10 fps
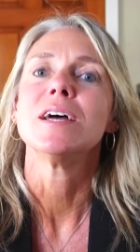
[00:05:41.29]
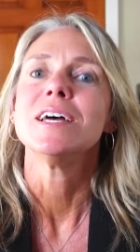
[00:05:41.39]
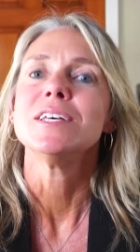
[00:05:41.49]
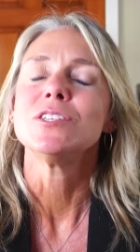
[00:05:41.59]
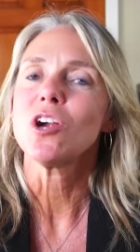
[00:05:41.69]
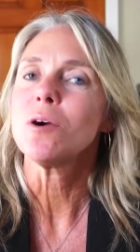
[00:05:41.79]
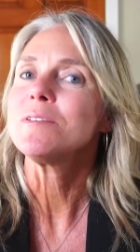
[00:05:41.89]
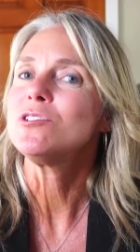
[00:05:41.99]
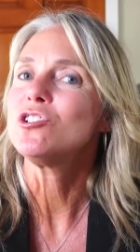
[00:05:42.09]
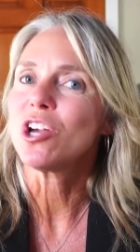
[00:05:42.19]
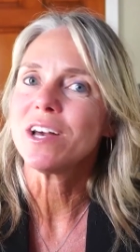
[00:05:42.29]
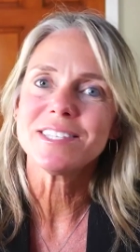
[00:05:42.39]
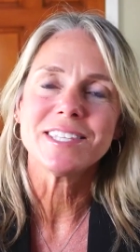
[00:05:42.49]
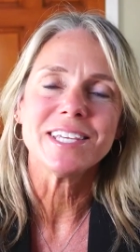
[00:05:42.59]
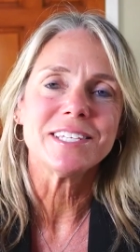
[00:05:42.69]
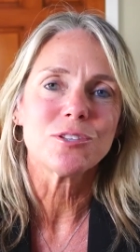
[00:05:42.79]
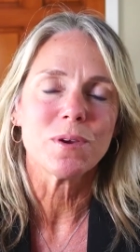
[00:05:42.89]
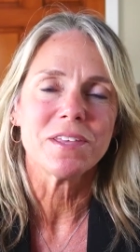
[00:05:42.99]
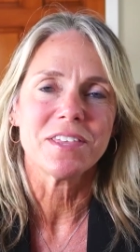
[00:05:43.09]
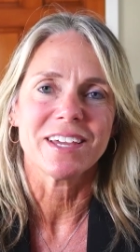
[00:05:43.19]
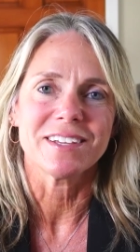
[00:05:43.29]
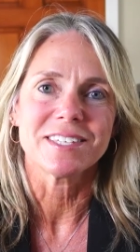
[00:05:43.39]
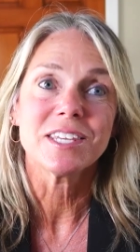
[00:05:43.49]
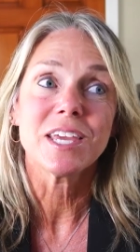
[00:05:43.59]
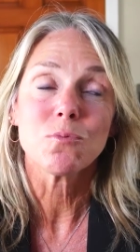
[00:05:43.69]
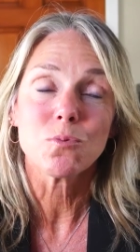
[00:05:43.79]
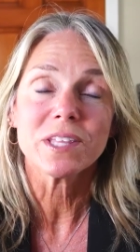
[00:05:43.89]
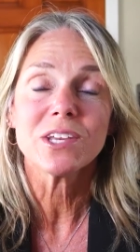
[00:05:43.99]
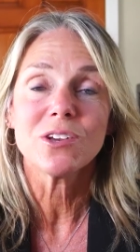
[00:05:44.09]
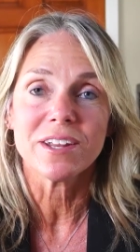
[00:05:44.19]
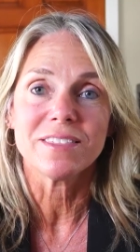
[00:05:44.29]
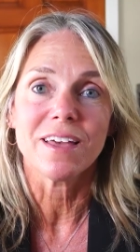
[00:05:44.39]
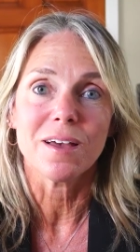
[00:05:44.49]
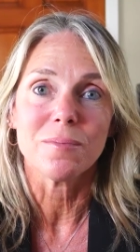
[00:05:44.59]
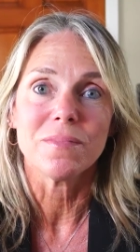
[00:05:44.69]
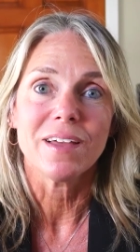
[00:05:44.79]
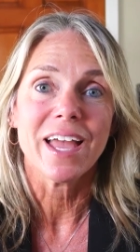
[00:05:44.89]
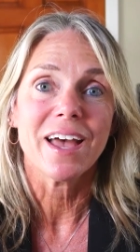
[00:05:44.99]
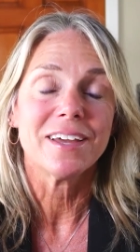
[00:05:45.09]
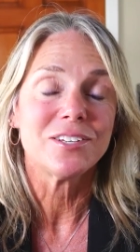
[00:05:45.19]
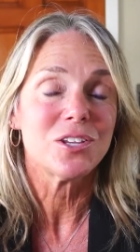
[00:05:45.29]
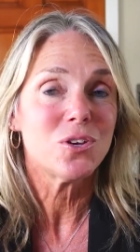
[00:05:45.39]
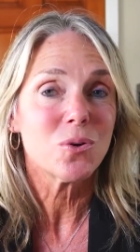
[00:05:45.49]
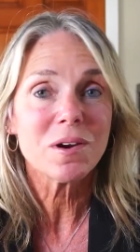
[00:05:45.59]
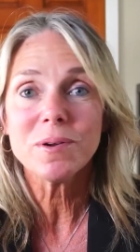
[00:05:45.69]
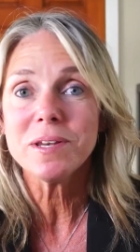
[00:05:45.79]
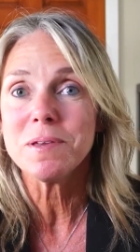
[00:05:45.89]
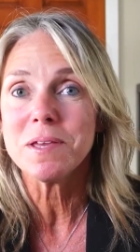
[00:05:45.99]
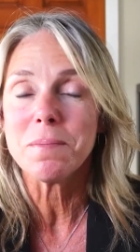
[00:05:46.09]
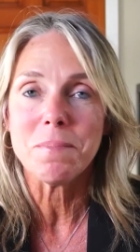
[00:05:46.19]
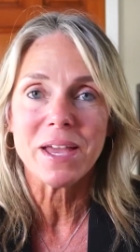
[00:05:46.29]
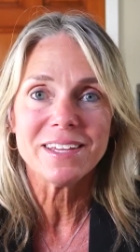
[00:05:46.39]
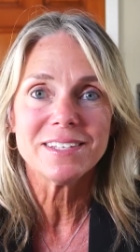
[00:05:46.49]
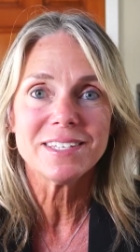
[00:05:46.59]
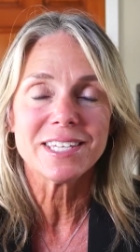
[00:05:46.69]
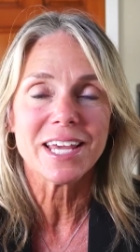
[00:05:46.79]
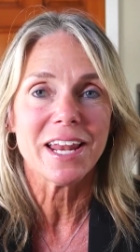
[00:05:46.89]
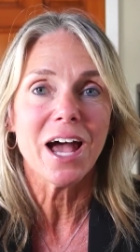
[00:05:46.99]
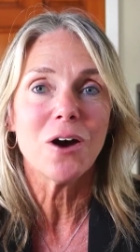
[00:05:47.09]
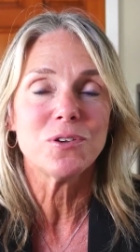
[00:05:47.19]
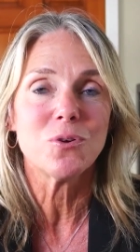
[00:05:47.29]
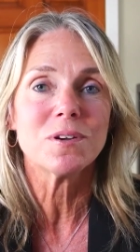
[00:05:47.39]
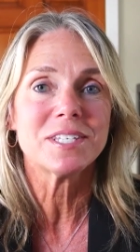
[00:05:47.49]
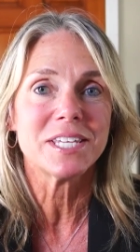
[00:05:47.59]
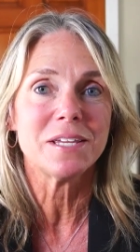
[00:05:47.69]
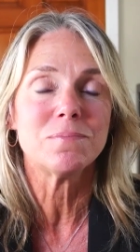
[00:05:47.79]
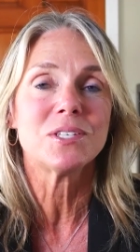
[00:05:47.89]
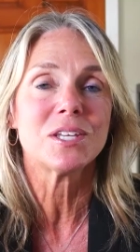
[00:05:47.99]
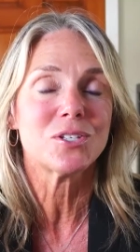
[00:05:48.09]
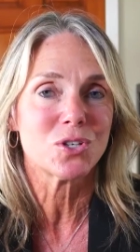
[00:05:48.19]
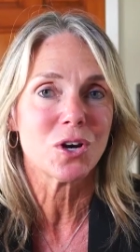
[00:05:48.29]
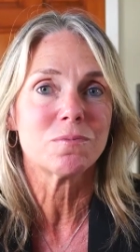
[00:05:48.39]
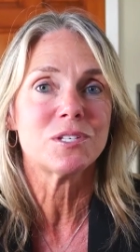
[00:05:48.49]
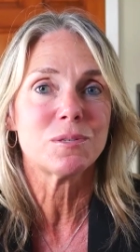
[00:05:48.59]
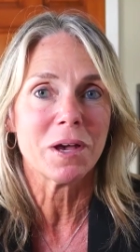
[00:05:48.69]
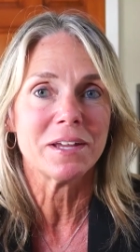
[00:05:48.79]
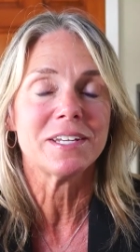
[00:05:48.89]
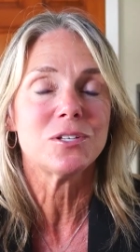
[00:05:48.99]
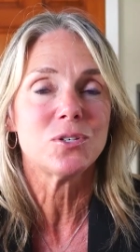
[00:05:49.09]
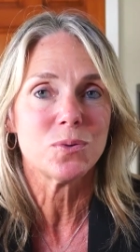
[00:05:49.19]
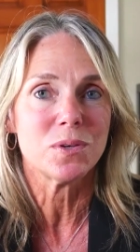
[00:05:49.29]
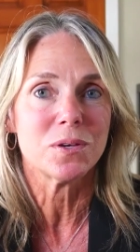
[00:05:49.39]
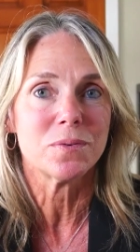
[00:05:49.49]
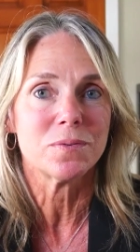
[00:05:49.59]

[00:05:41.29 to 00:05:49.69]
Start with just these 3 things, get really good at them, and you're going to be amazed at how your teams start responding to you.